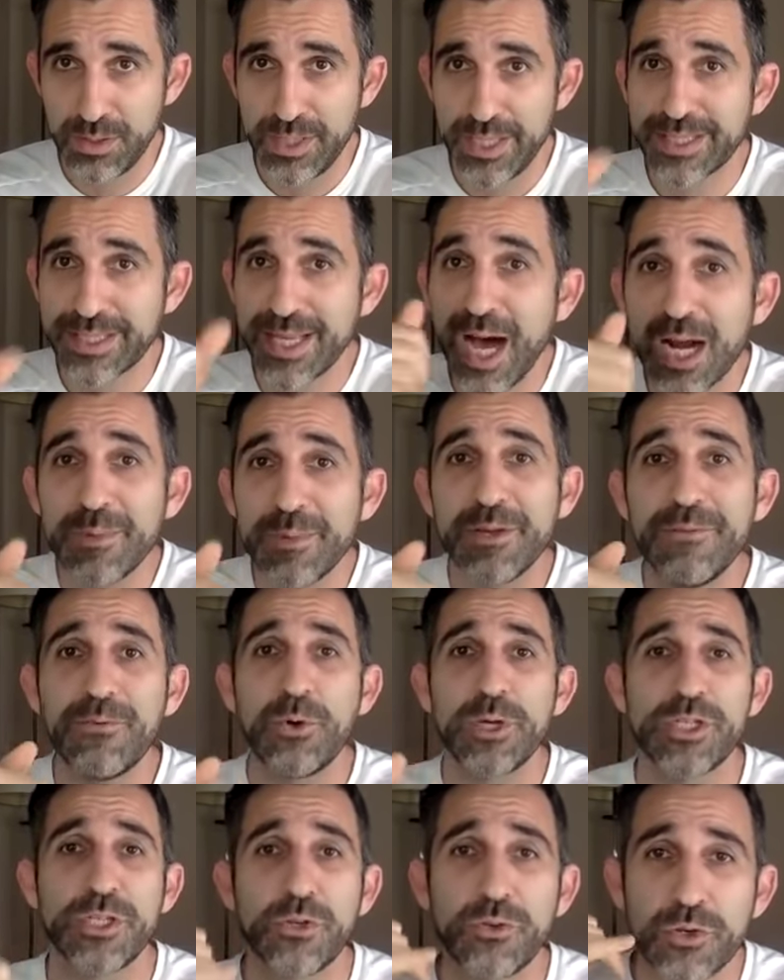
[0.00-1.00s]
It's got to be a
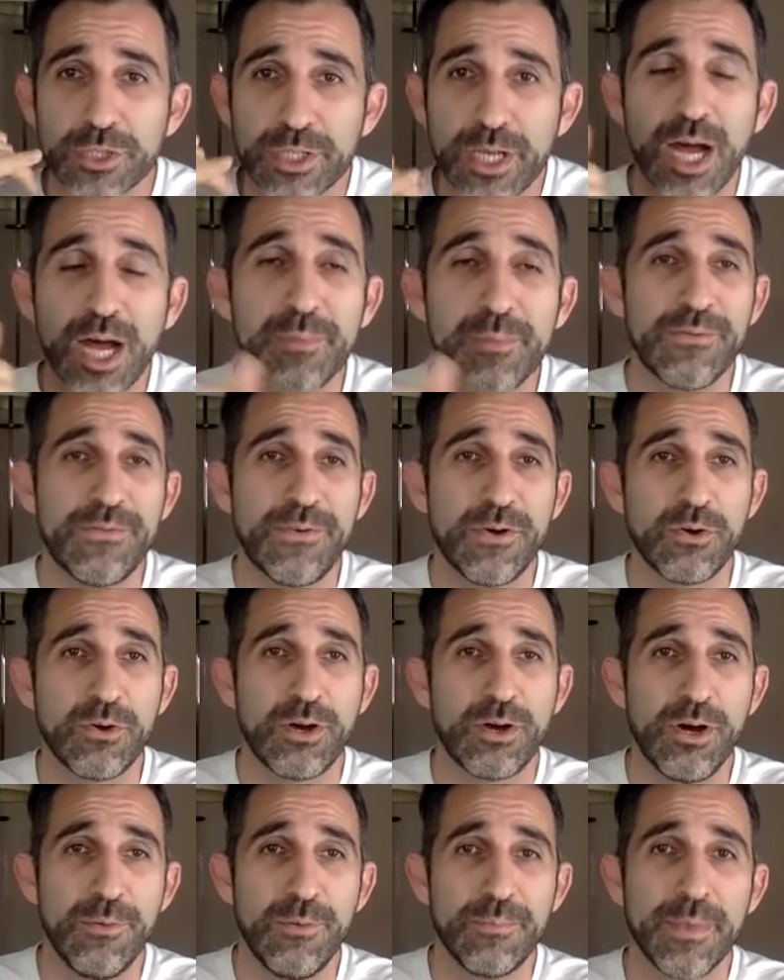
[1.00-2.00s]
voice note or it's got to be a phone
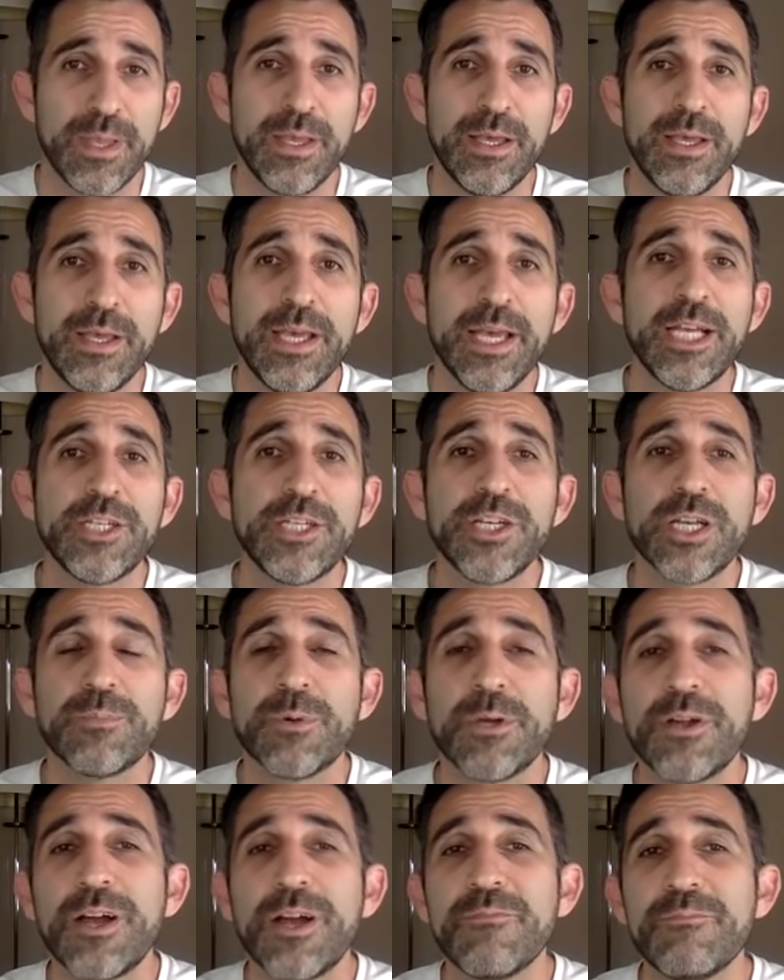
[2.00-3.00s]
call. Hey, Jake,
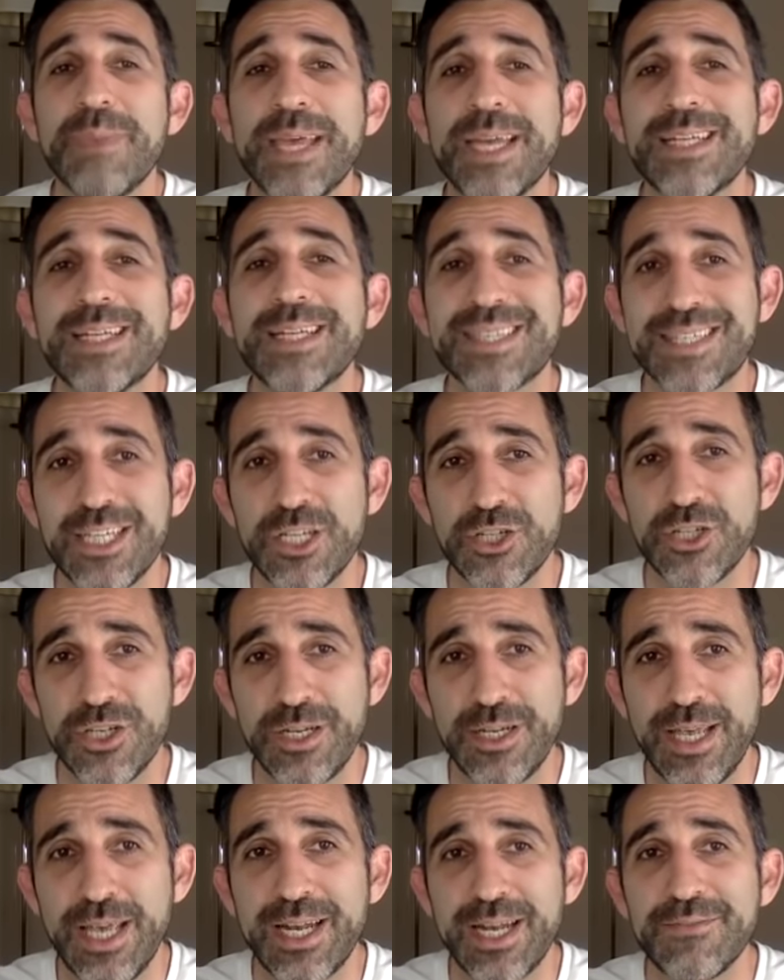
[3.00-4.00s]
brother, I've made a
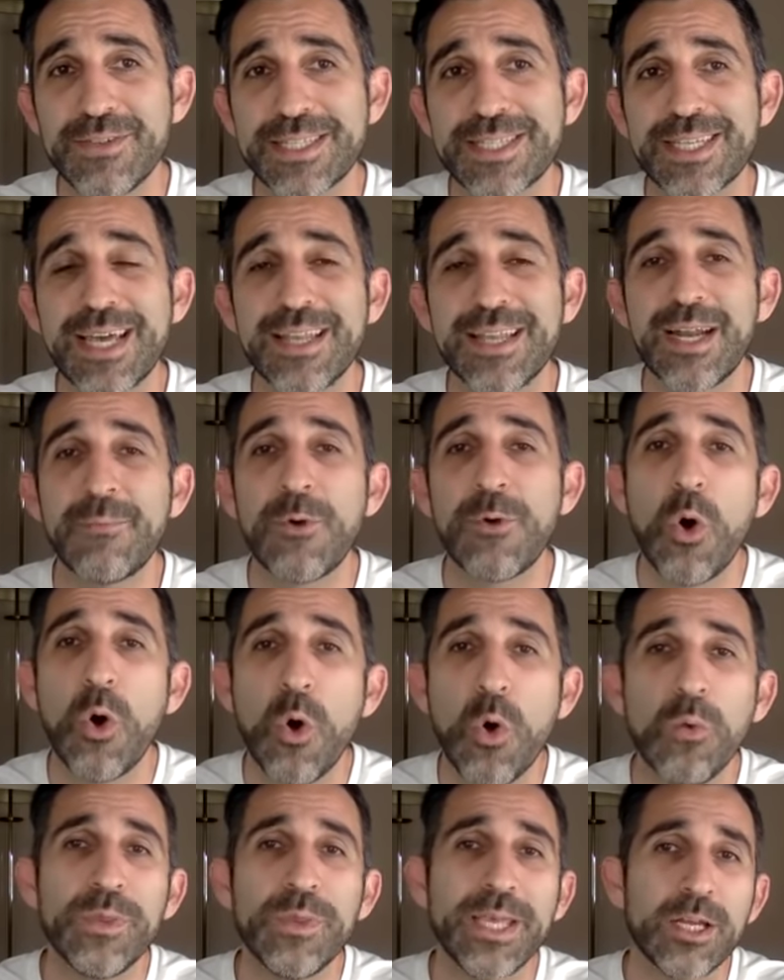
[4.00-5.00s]
decision and I've decided that I'm
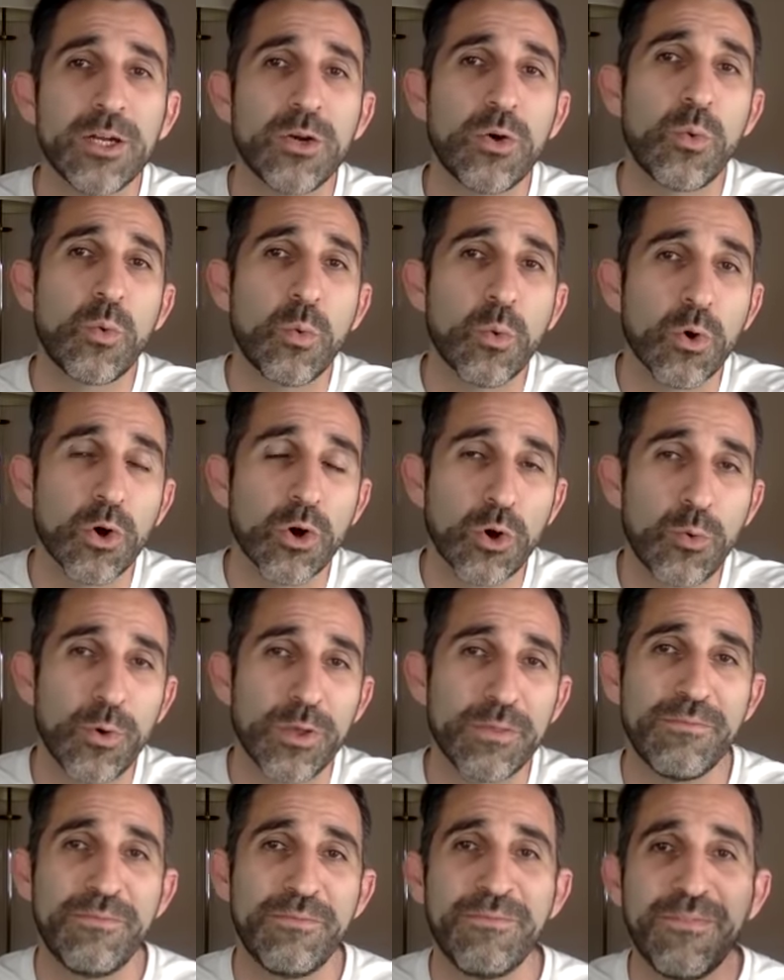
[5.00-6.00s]
only going to work
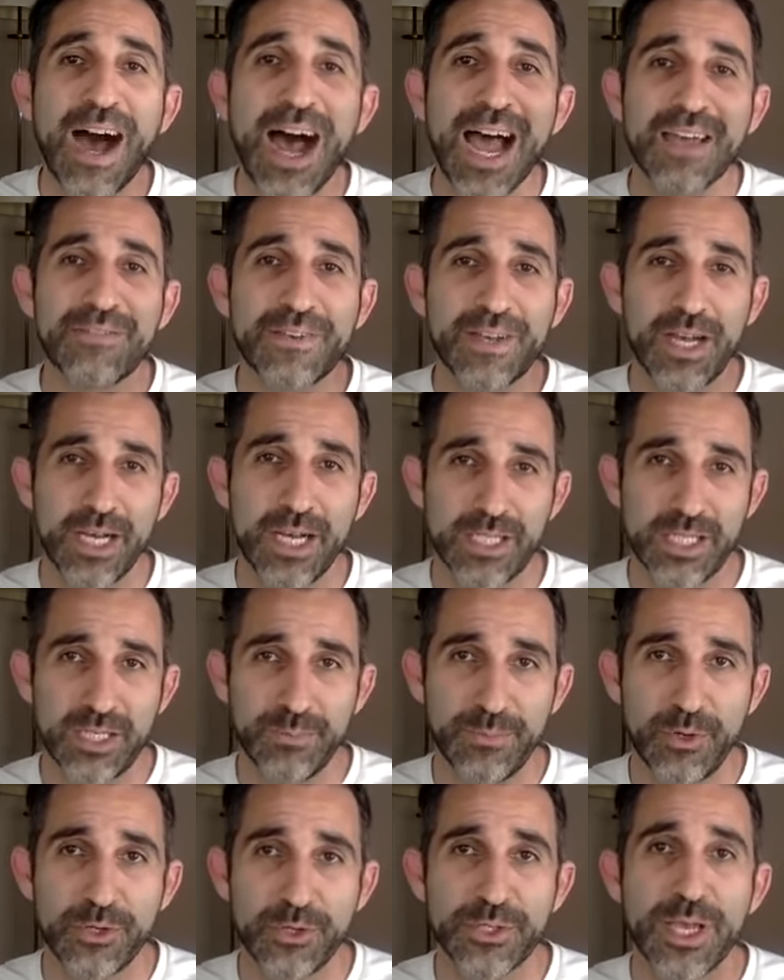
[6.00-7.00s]
with 5
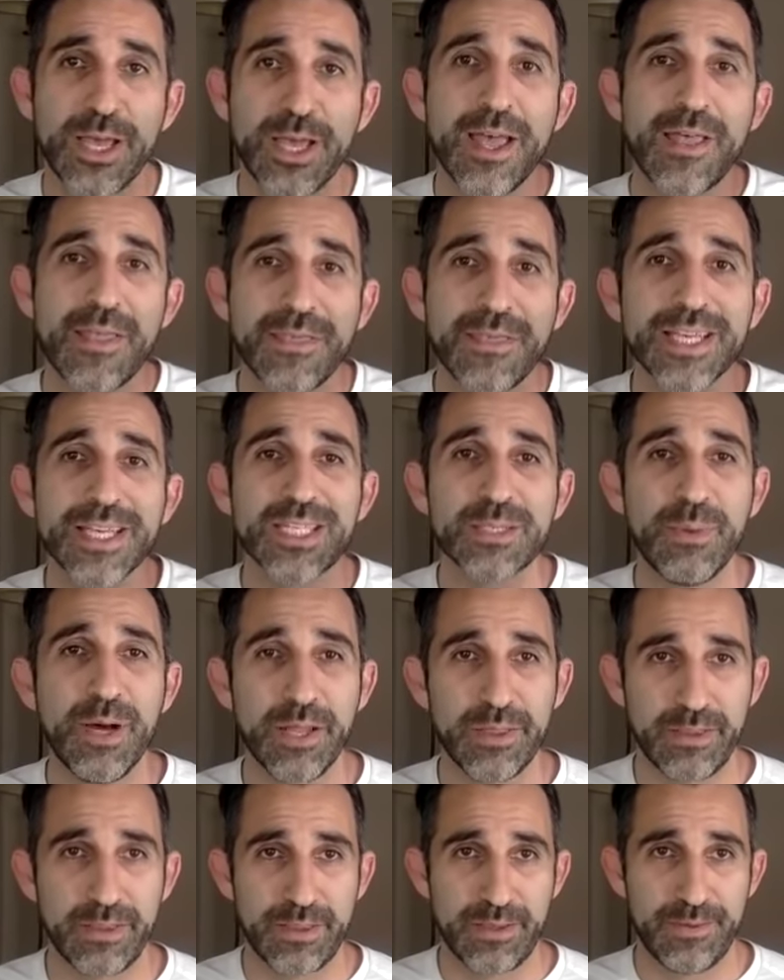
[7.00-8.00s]
customers this month.